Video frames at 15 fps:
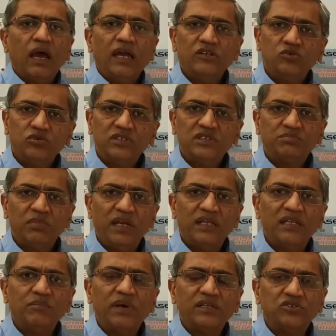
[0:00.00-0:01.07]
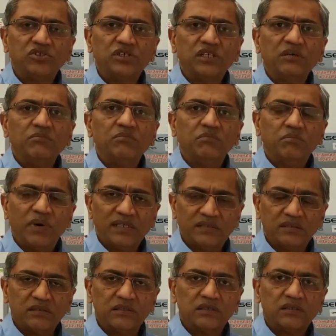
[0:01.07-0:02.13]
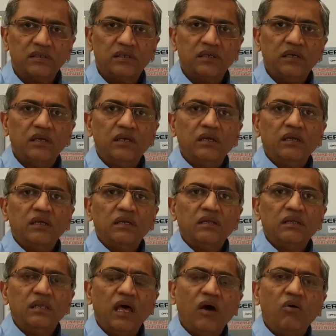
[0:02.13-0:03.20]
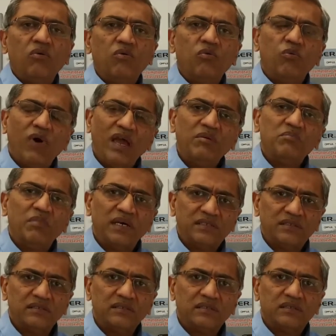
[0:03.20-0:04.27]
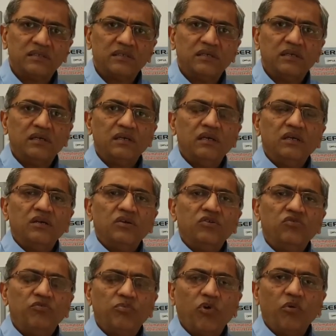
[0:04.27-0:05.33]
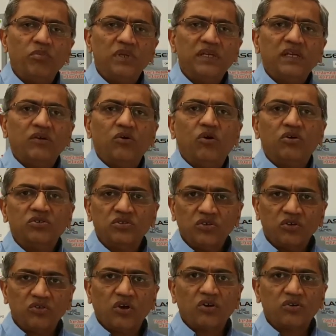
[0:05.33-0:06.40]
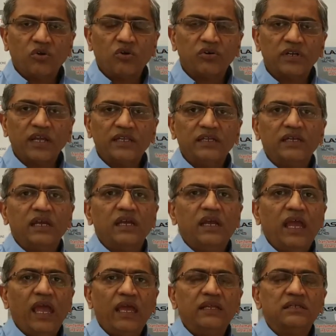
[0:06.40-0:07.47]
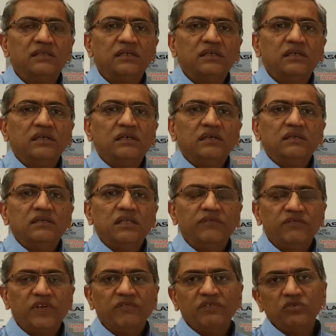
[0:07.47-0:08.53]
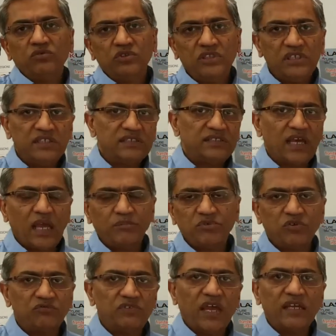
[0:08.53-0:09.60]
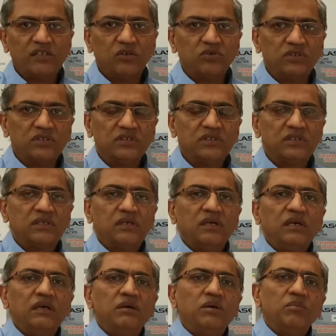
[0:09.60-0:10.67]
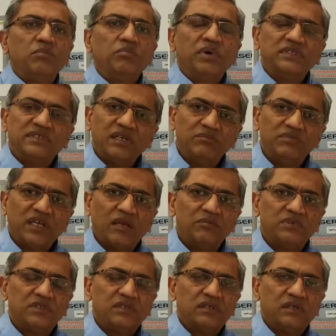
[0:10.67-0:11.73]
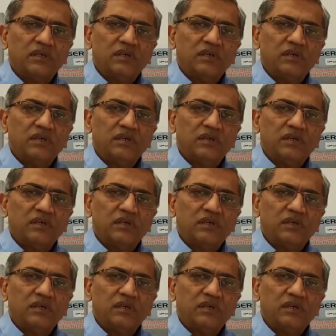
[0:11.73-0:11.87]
I do this mainly by treating muscles. Now, why muscles? You've probably gone to your doctor already and they've given you these types of diagnosis, but sometimes